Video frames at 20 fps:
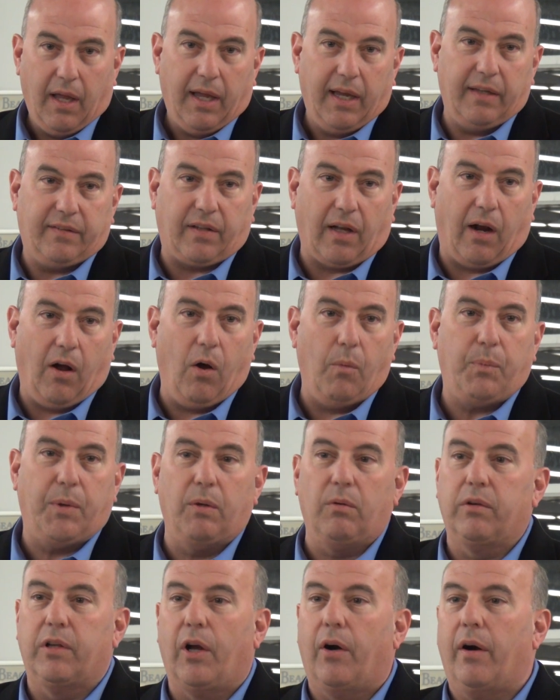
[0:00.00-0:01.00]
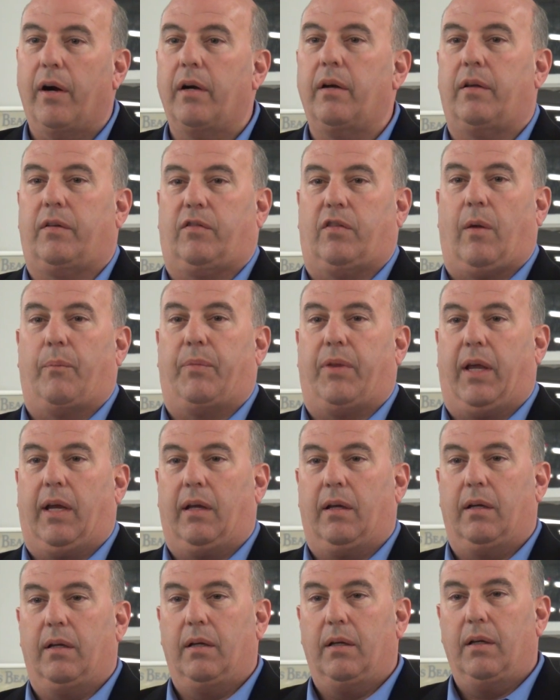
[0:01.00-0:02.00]
He said, I hope you learned
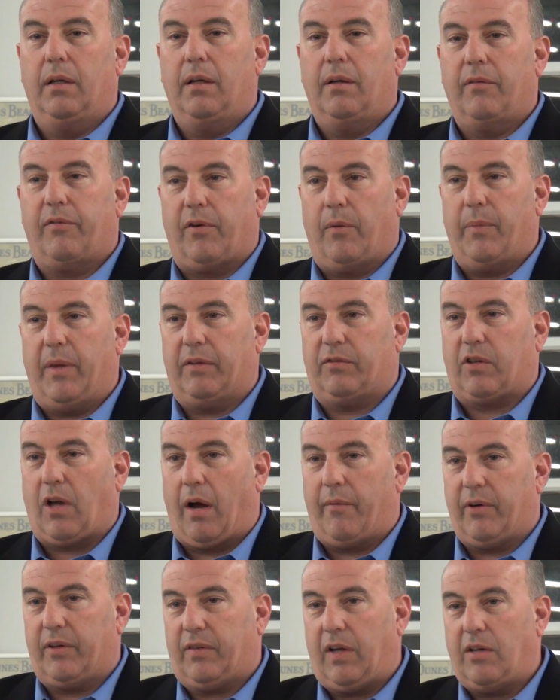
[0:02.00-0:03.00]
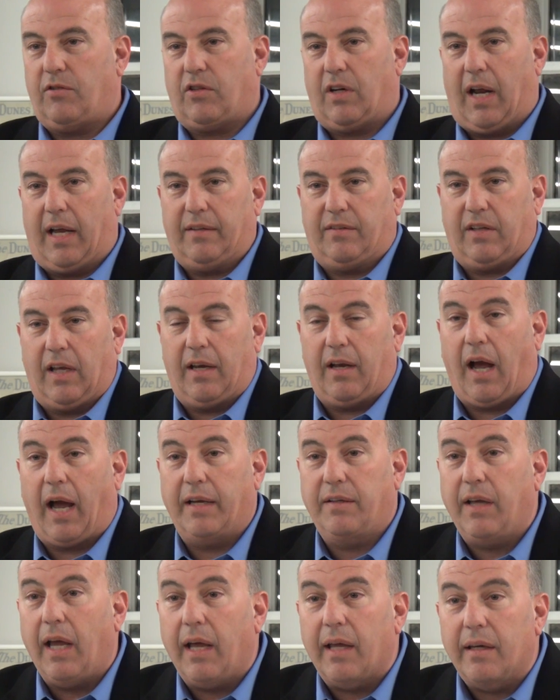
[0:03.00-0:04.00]
something from this conversation. I said,
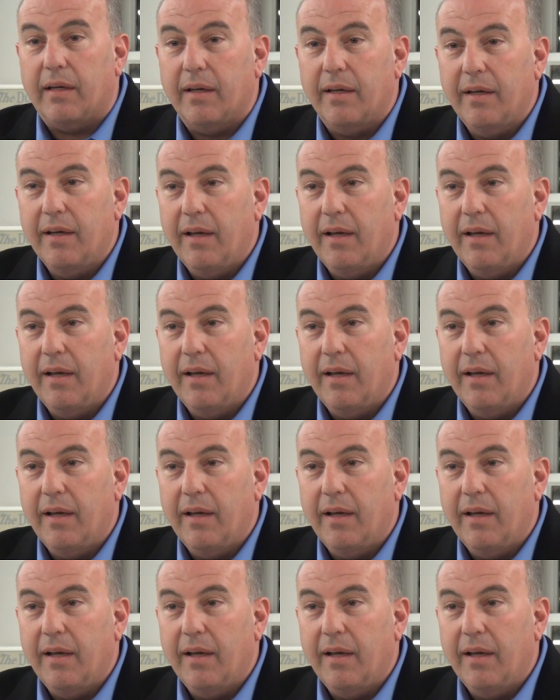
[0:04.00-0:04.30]
I did.